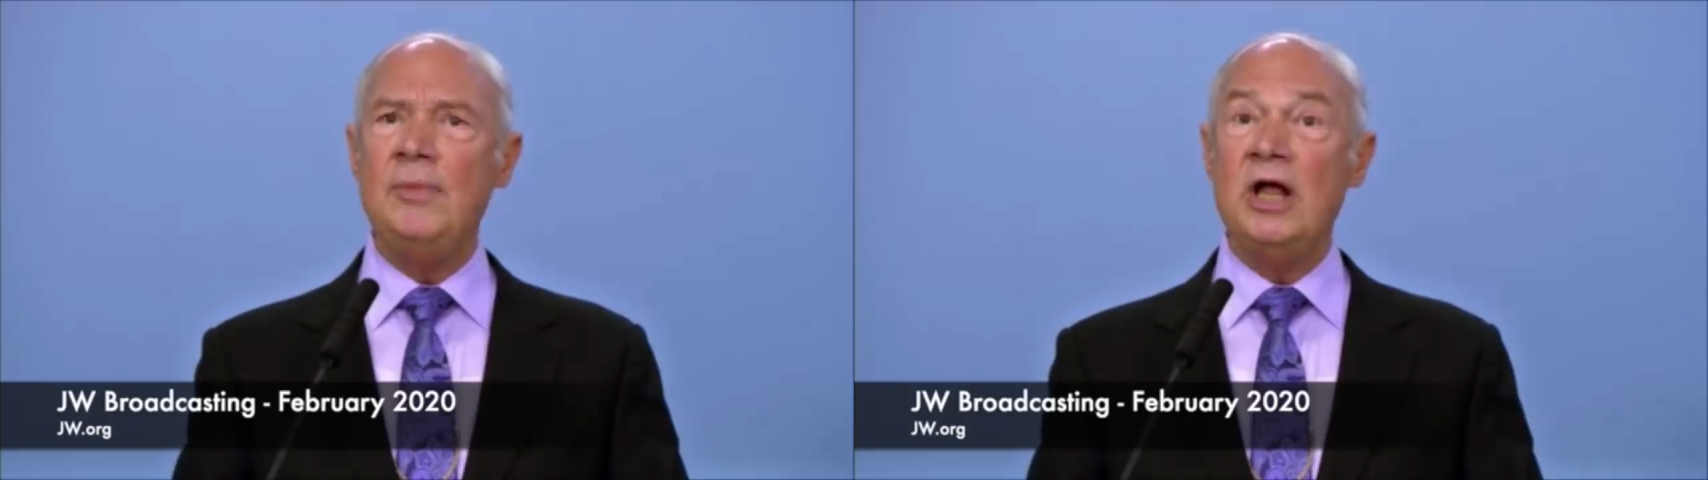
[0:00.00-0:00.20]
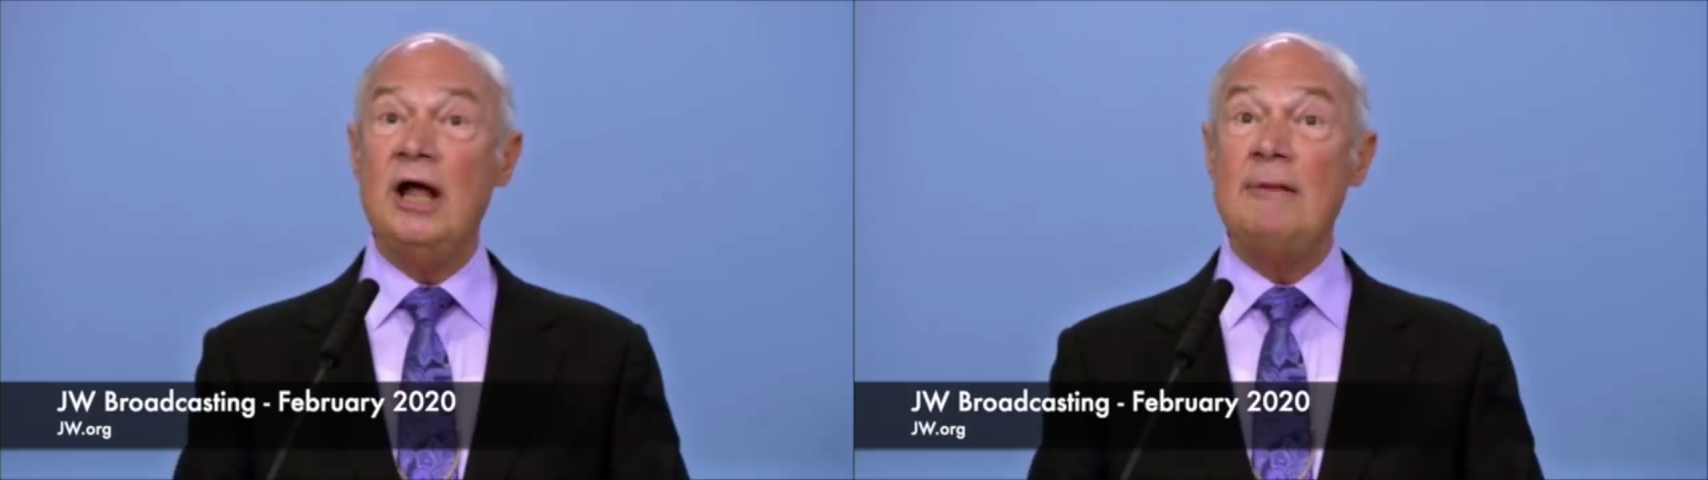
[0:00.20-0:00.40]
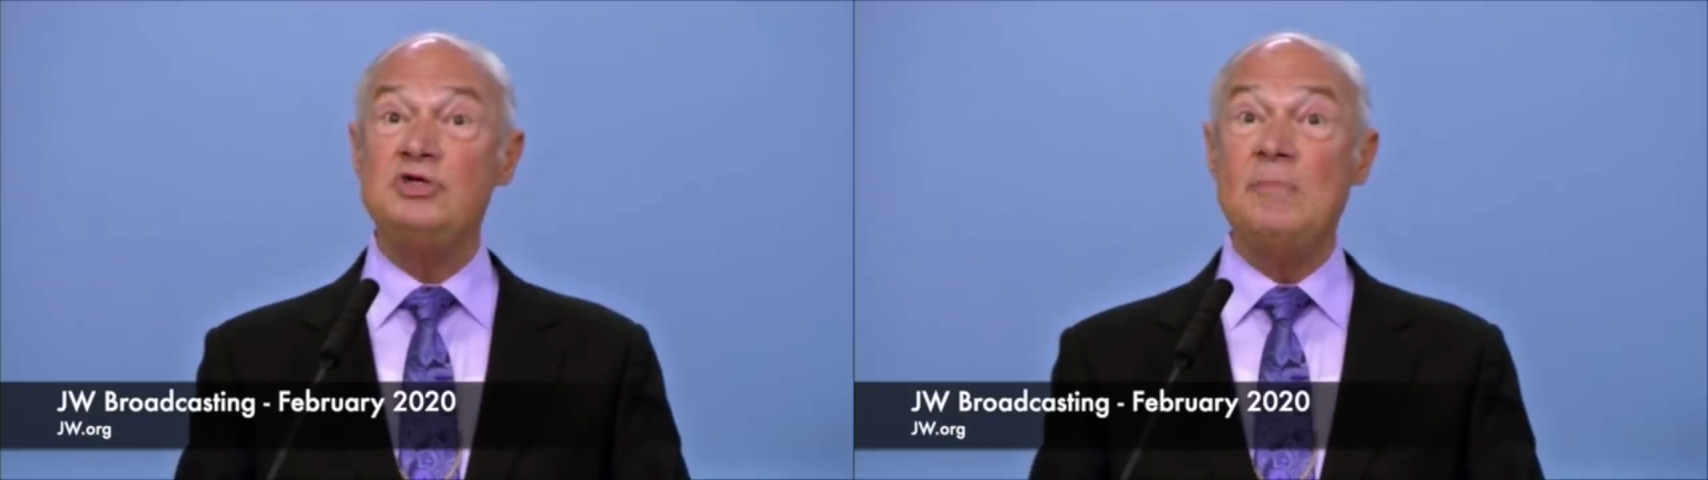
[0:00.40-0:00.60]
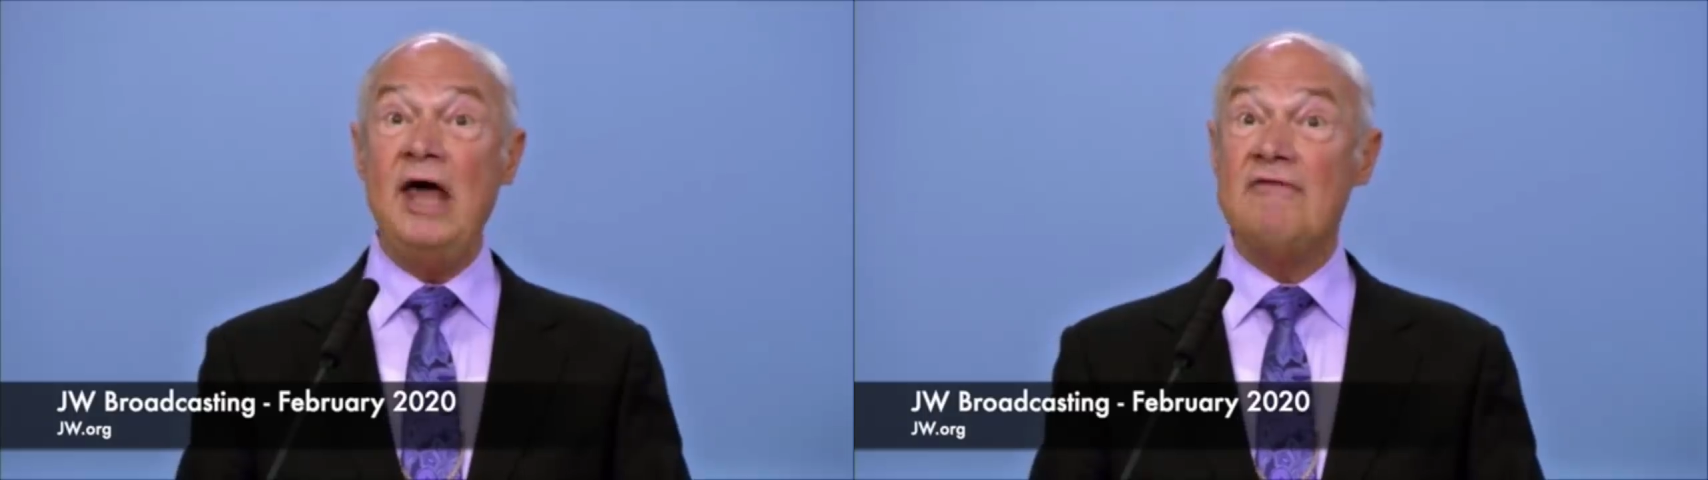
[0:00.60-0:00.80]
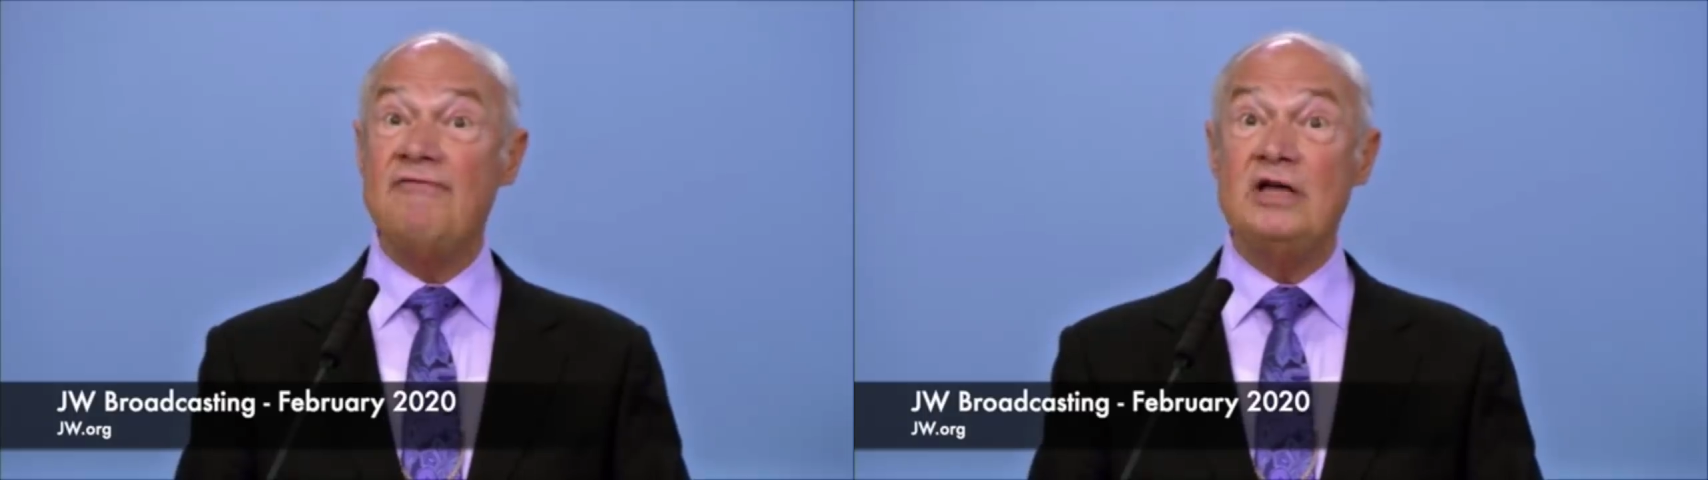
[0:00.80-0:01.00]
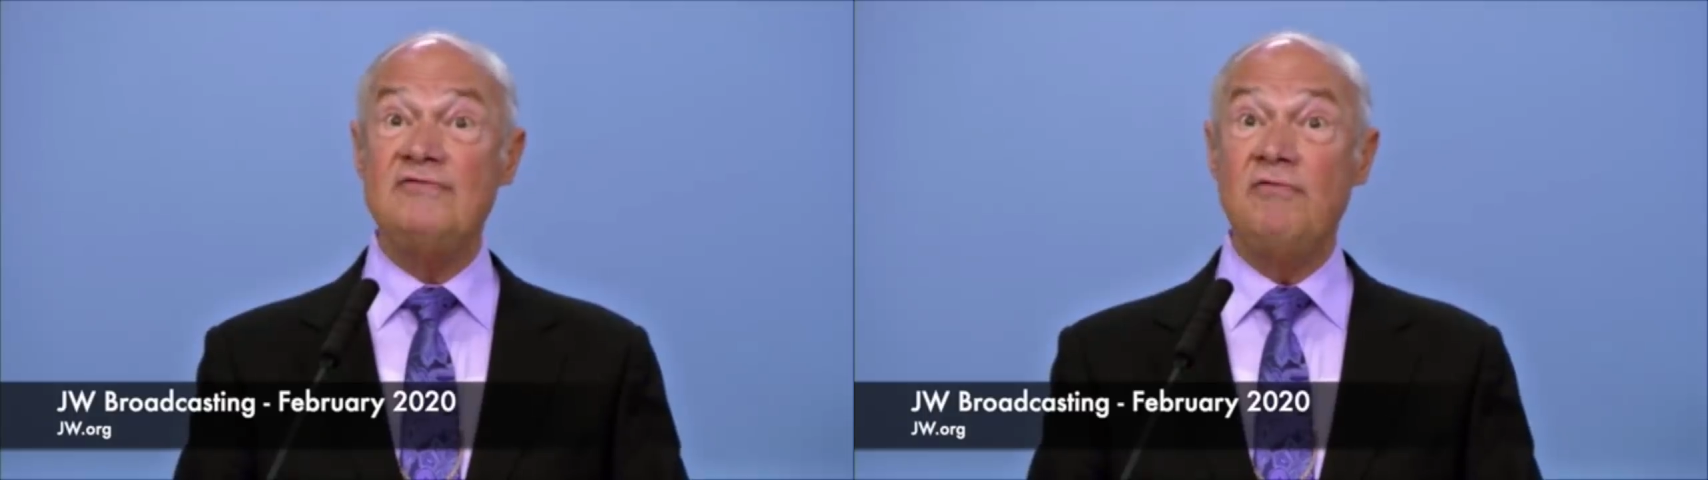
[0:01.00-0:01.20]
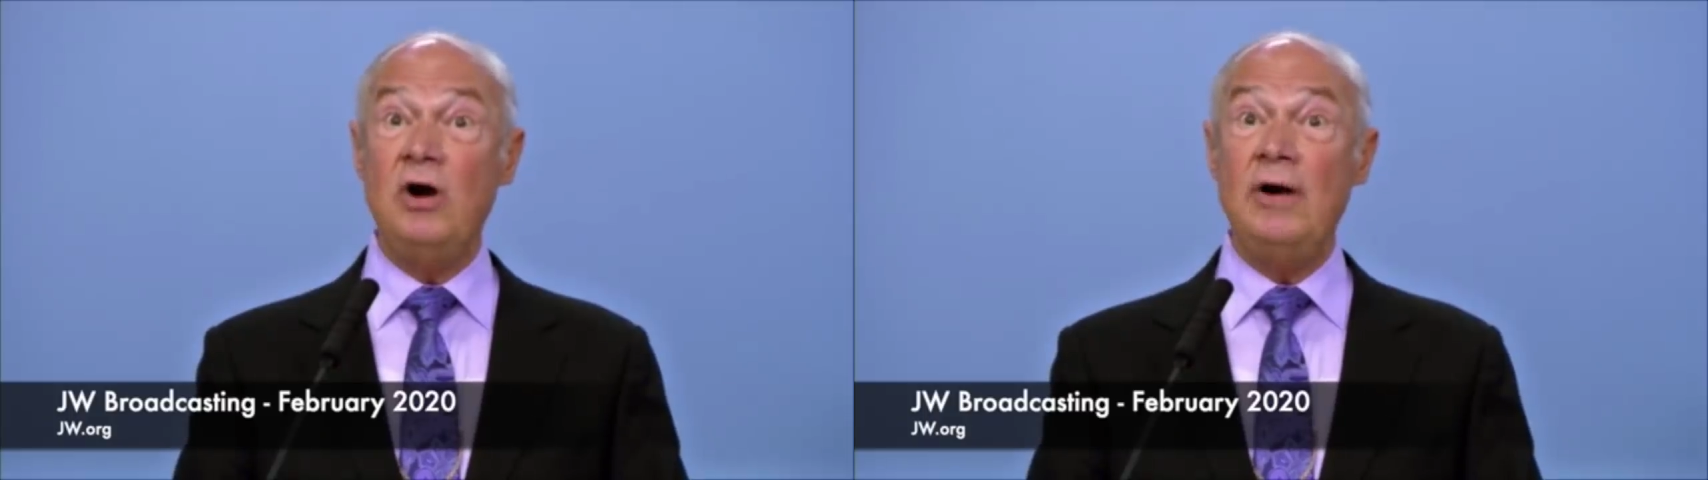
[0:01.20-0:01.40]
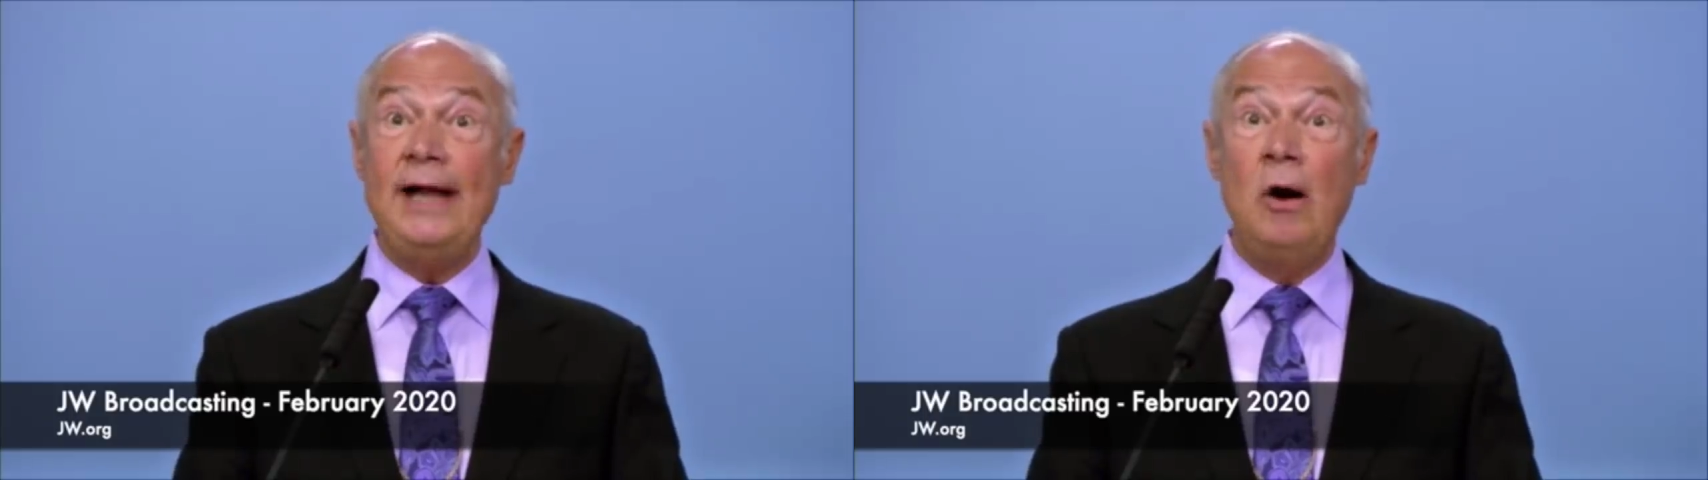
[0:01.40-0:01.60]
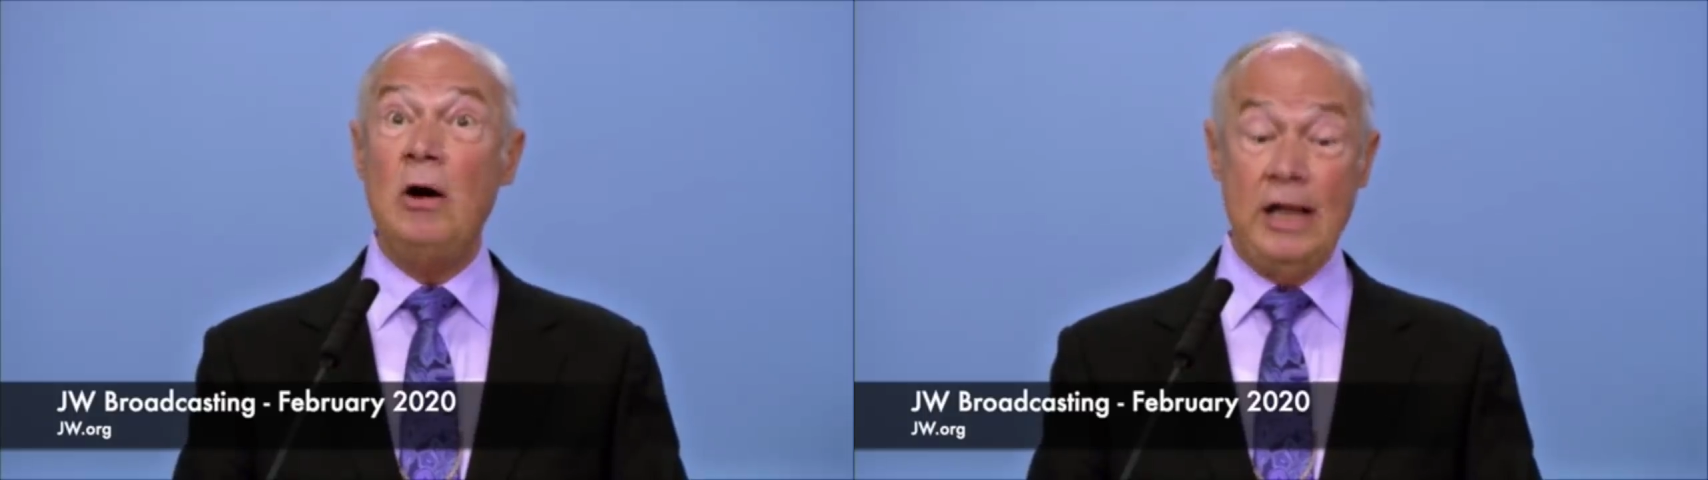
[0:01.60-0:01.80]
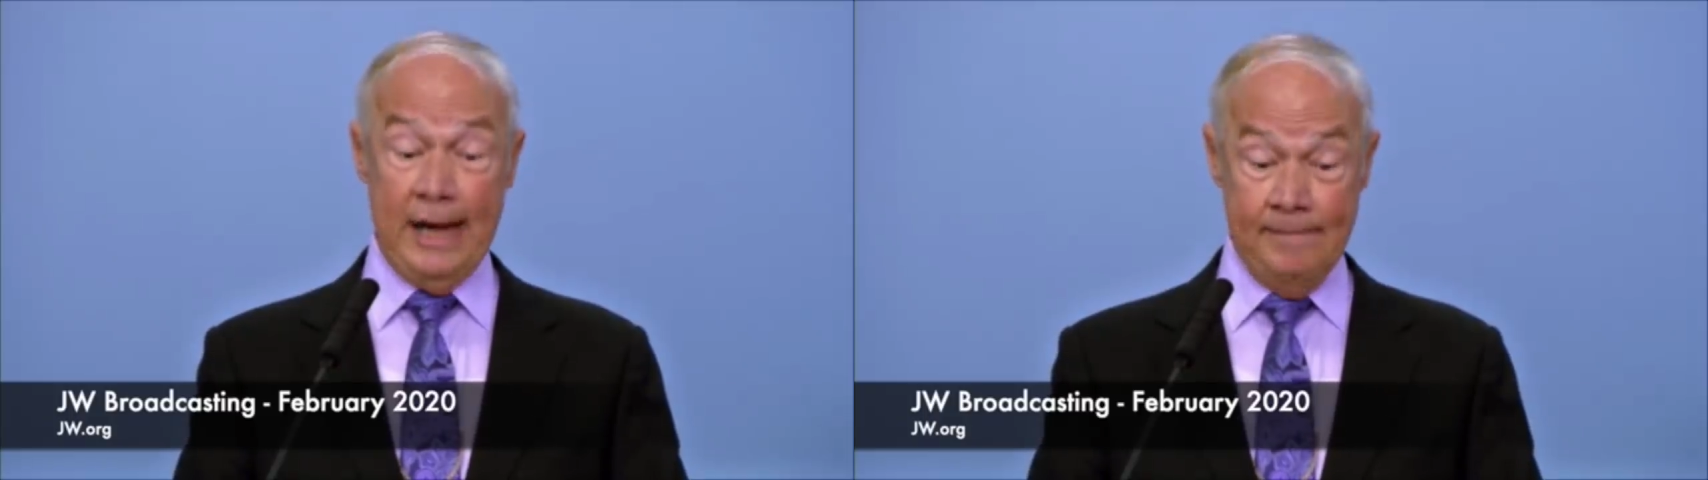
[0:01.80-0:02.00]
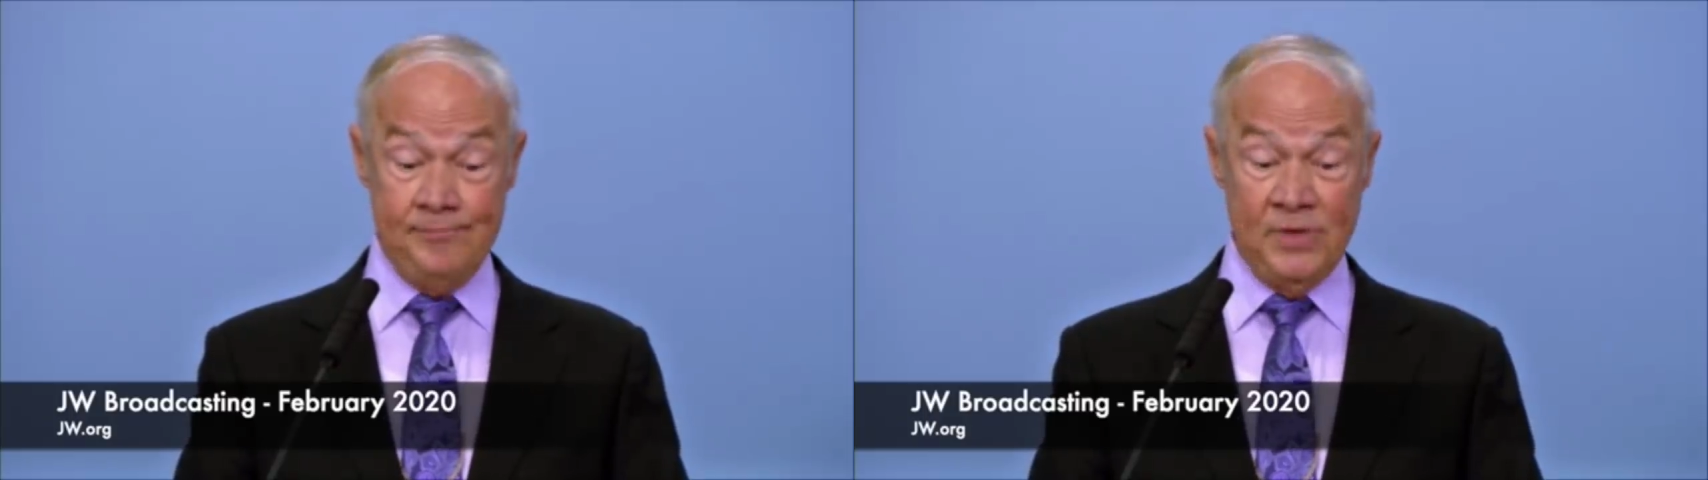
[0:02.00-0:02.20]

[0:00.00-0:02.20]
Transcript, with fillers: becomes manifest very early.